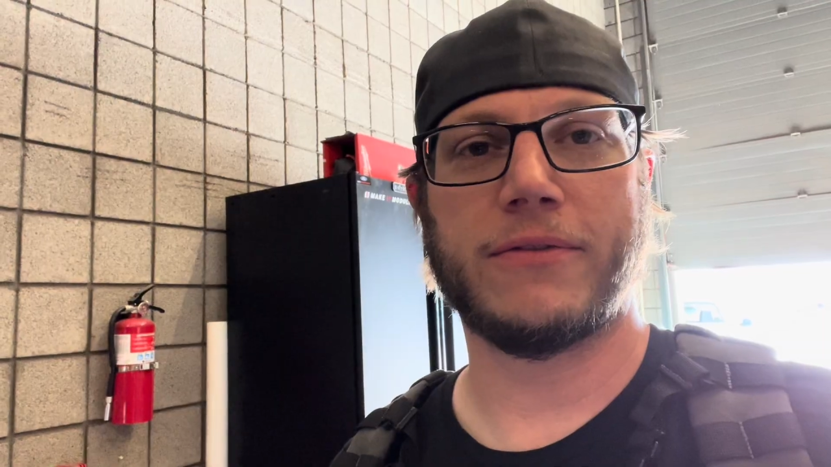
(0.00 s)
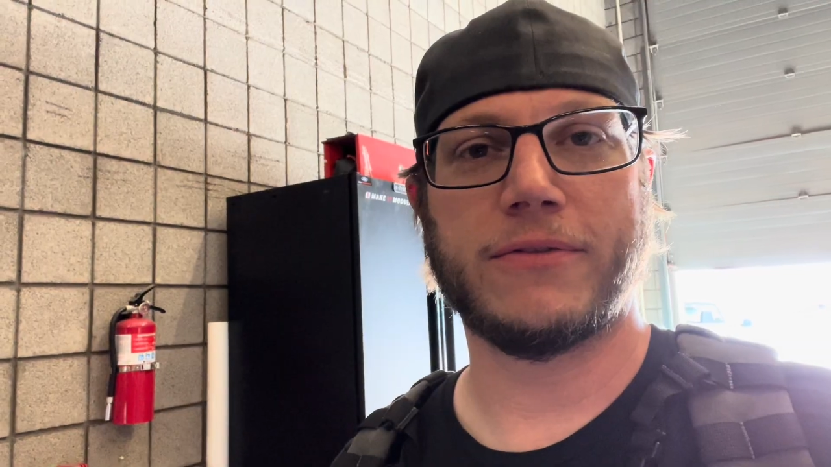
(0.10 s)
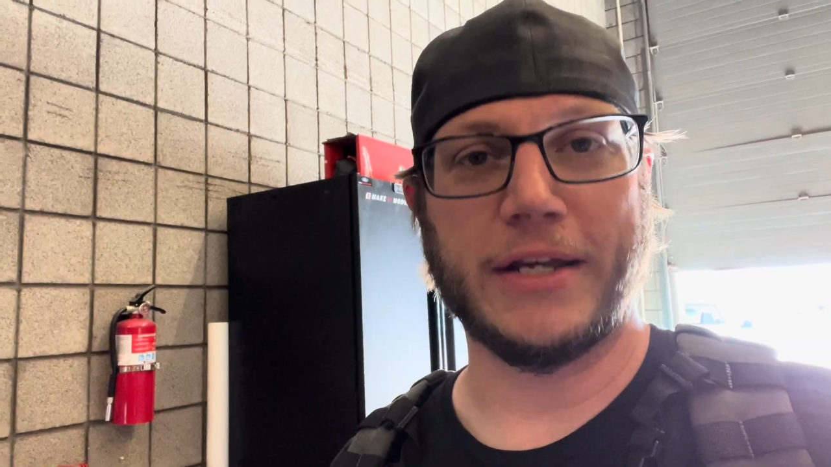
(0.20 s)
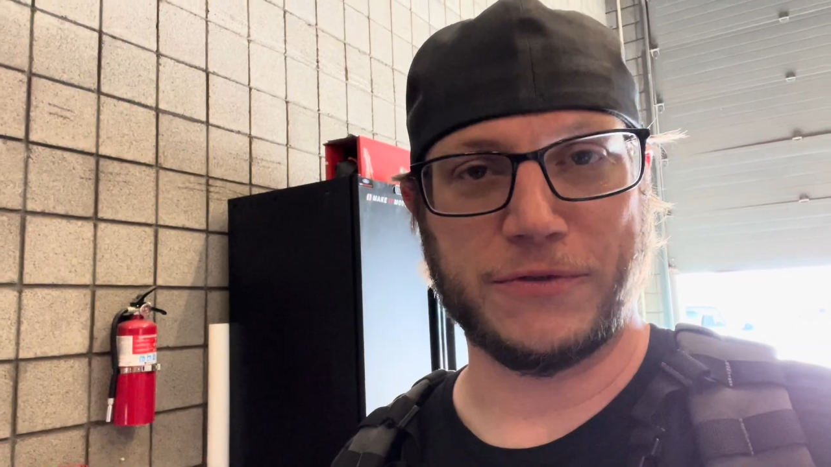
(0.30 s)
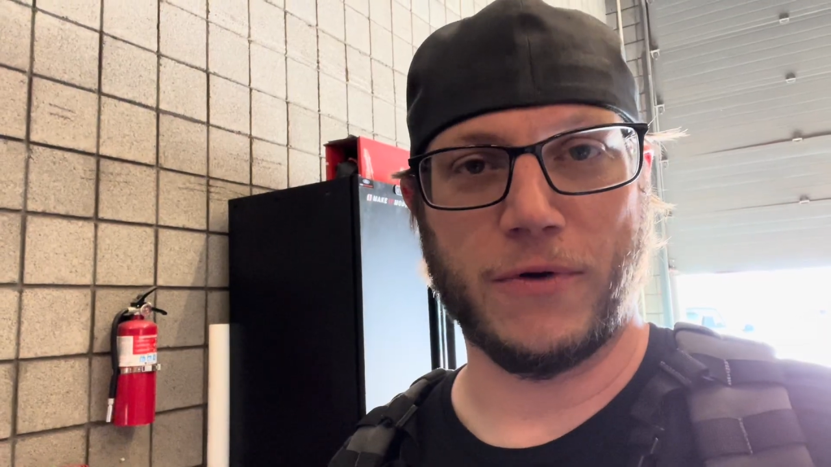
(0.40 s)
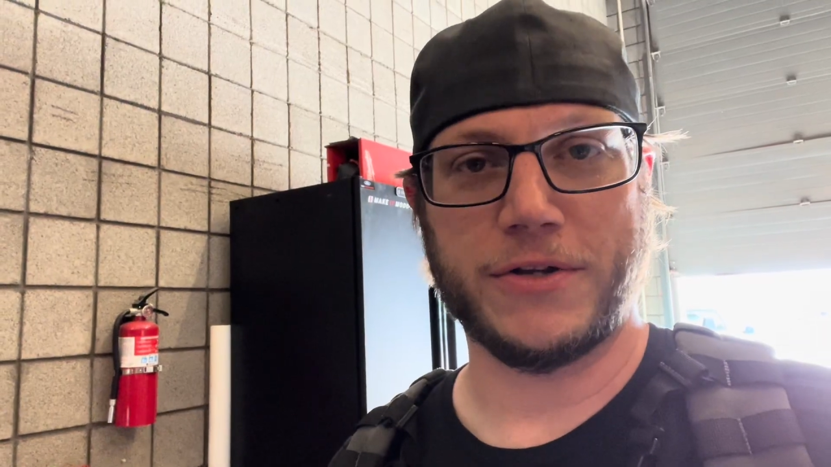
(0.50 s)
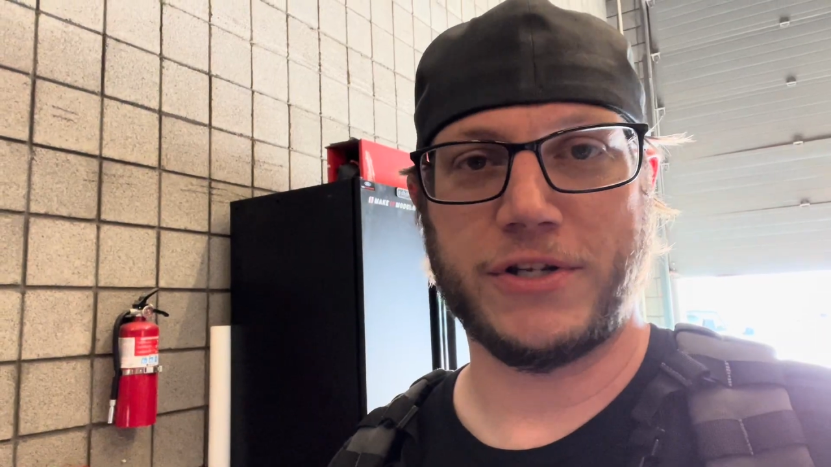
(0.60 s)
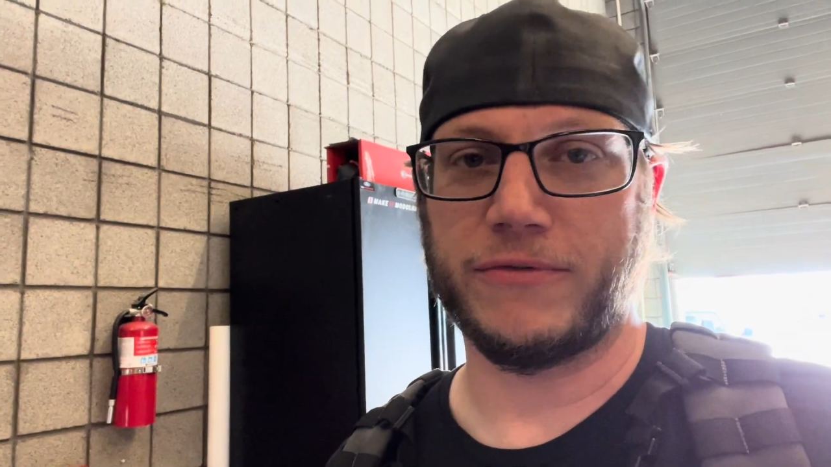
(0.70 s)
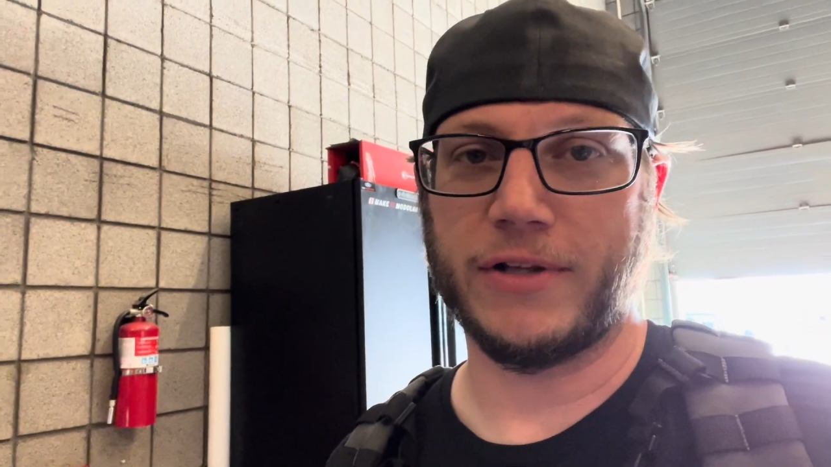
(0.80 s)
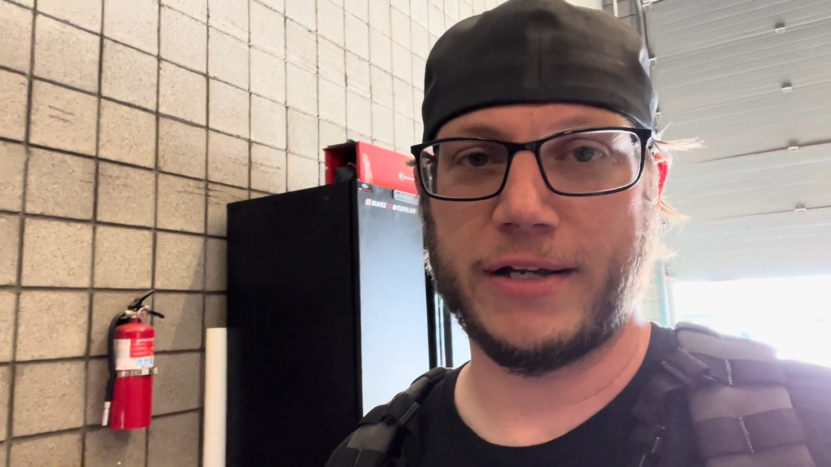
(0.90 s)
Thanks for watching.
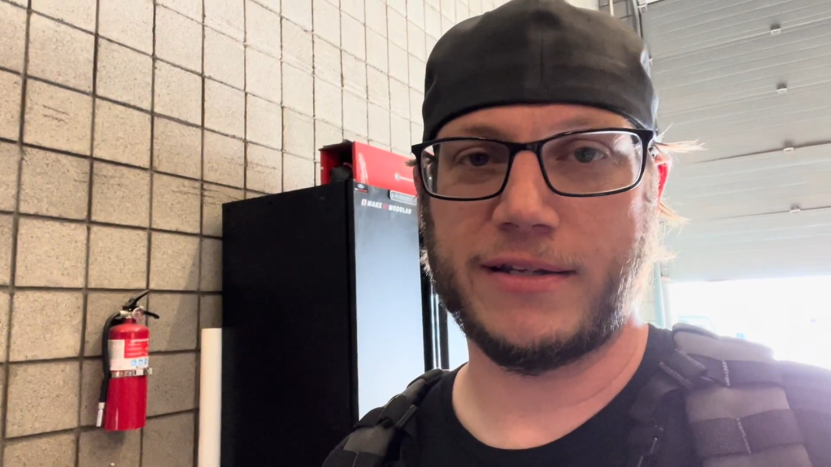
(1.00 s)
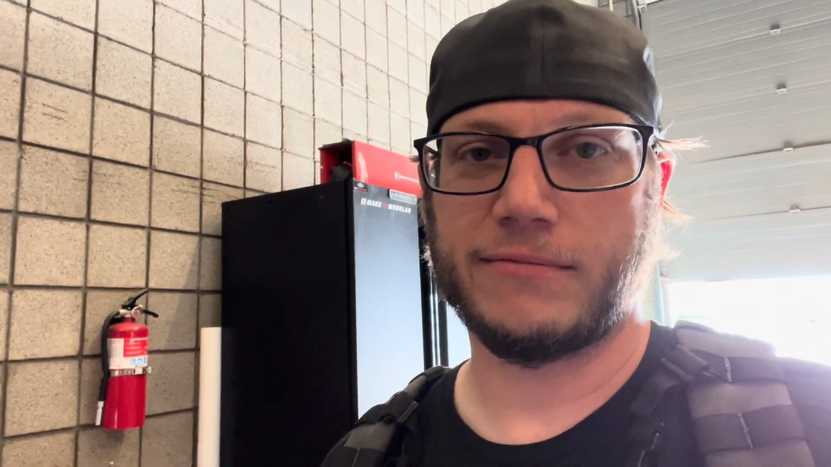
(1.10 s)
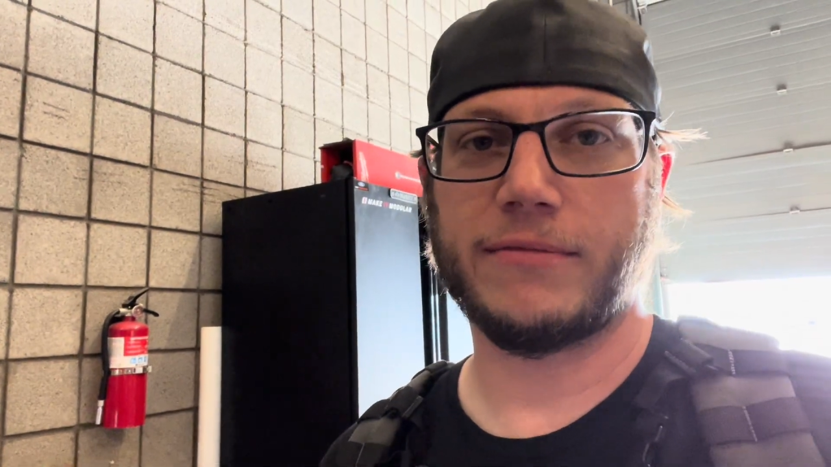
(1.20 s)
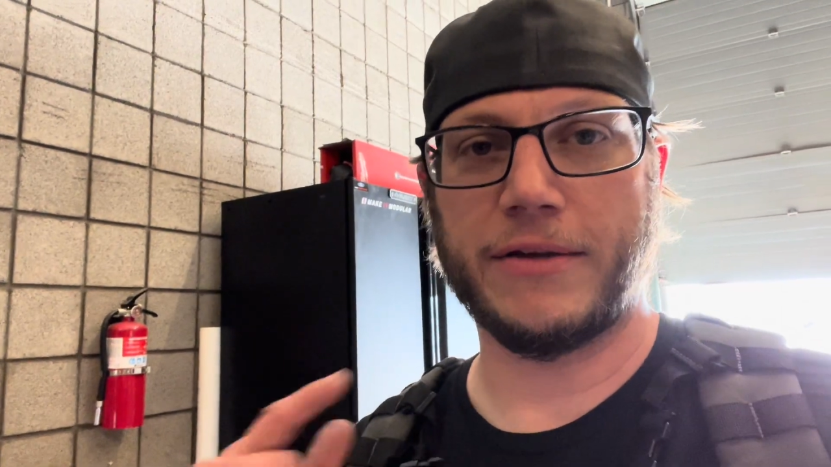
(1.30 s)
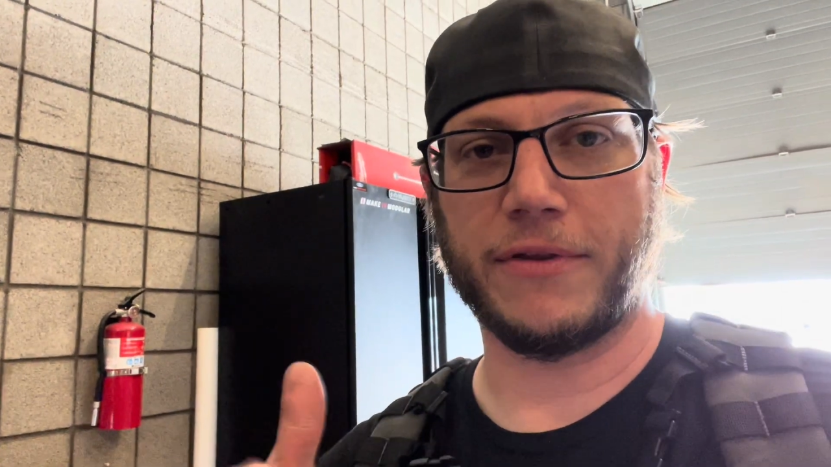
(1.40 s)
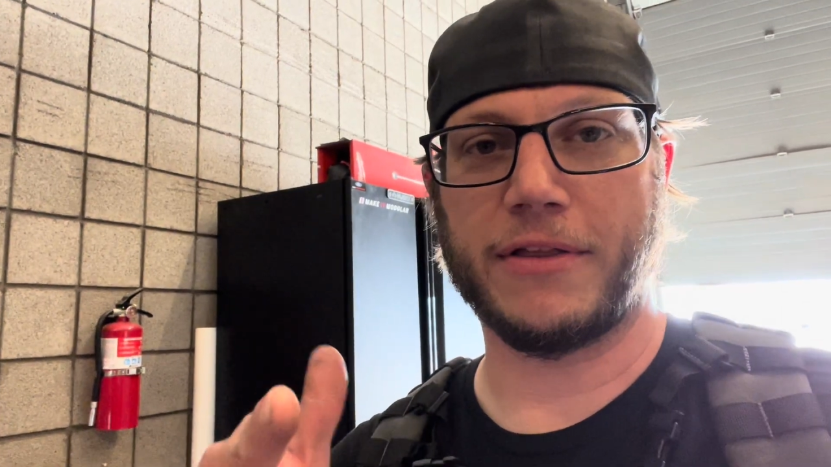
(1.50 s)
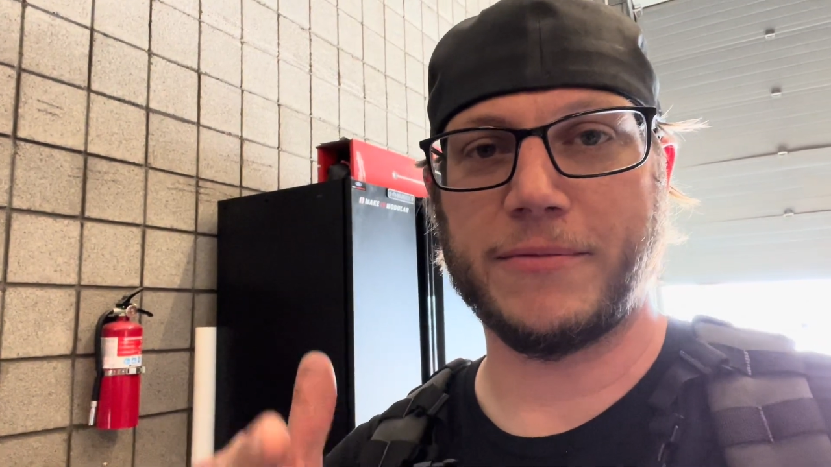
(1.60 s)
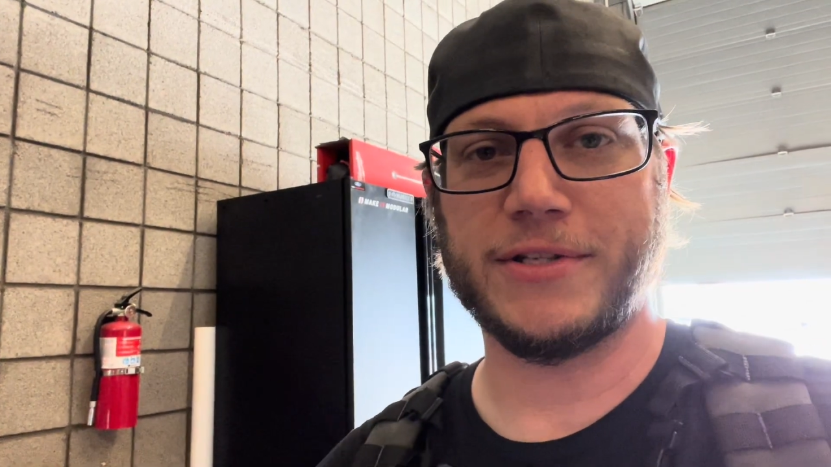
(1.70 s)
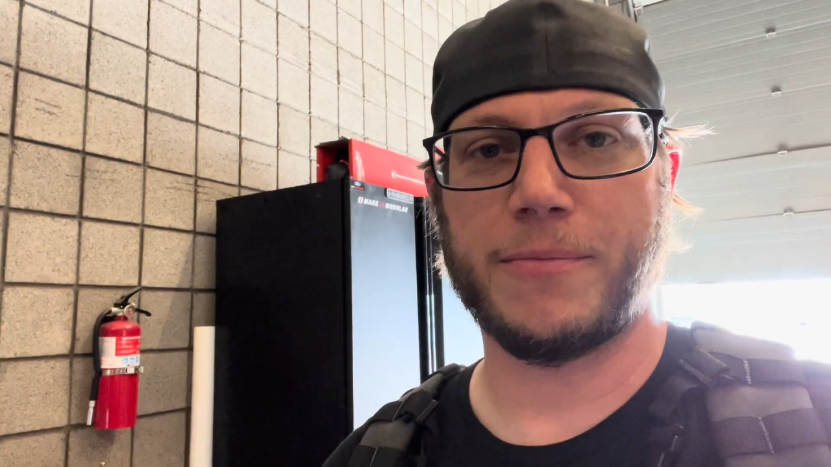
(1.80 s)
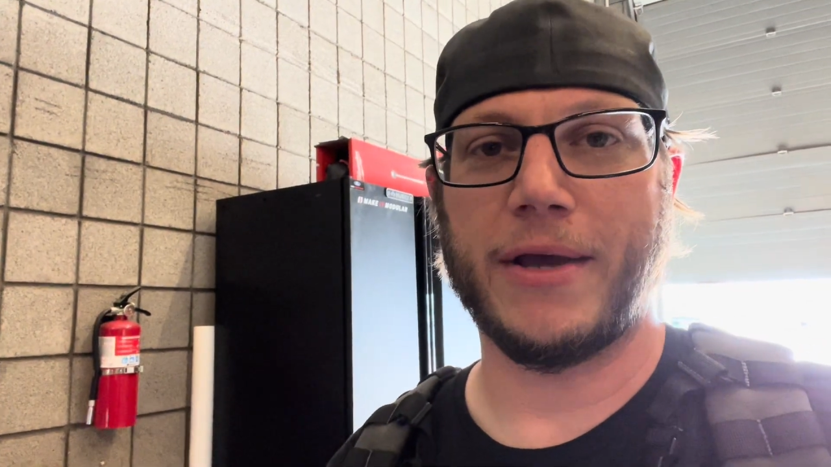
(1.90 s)
If you liked it, give it a thumbs up,